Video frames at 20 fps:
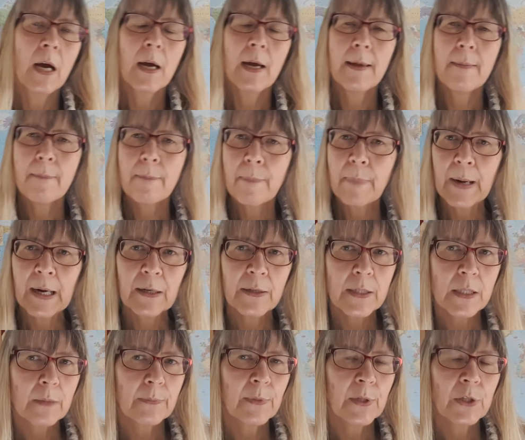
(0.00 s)

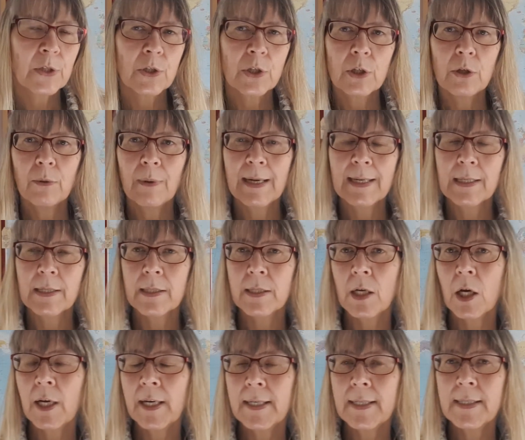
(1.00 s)
embarrassment to
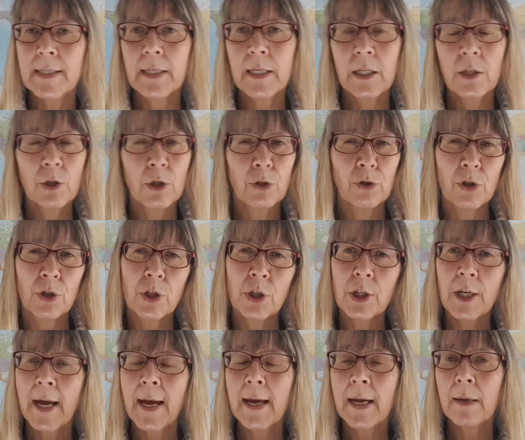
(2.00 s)
anxiety to
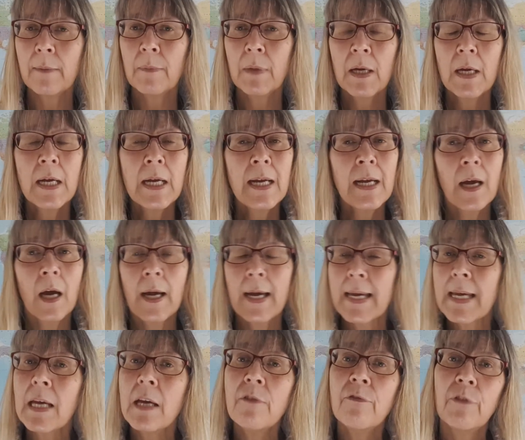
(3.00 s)
shame,
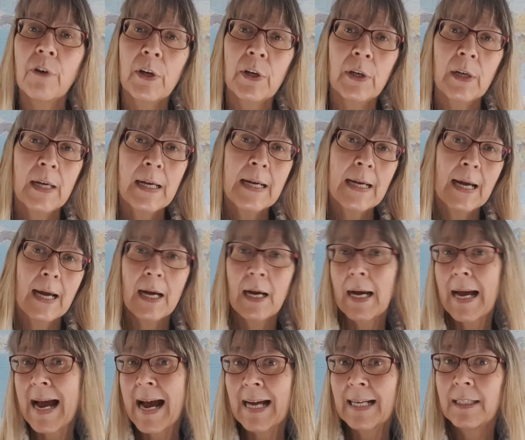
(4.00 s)
even
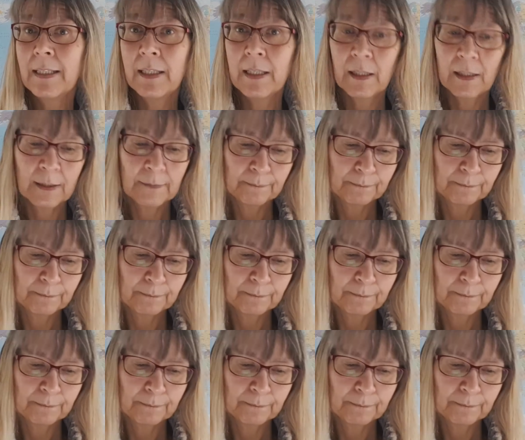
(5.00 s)
anger.